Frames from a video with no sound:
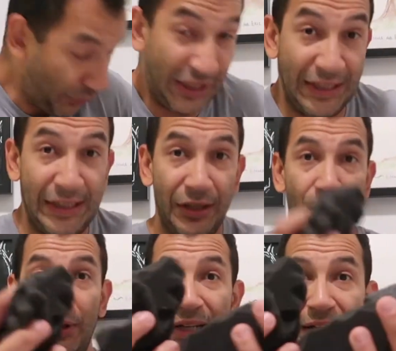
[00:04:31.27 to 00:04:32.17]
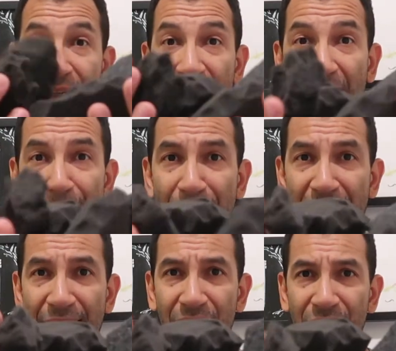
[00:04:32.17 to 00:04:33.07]
Really, I
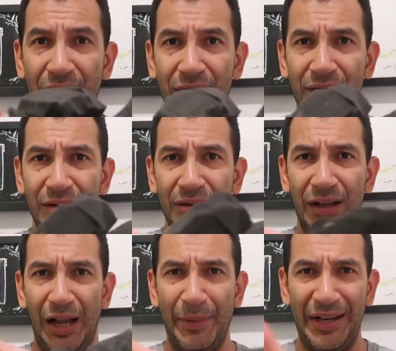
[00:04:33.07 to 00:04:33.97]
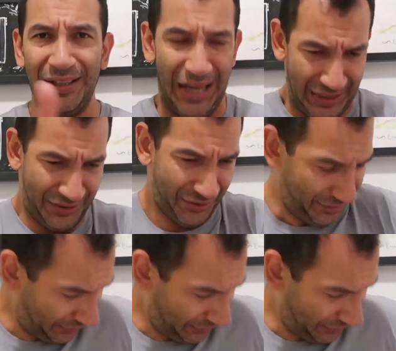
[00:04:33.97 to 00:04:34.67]
made a lot.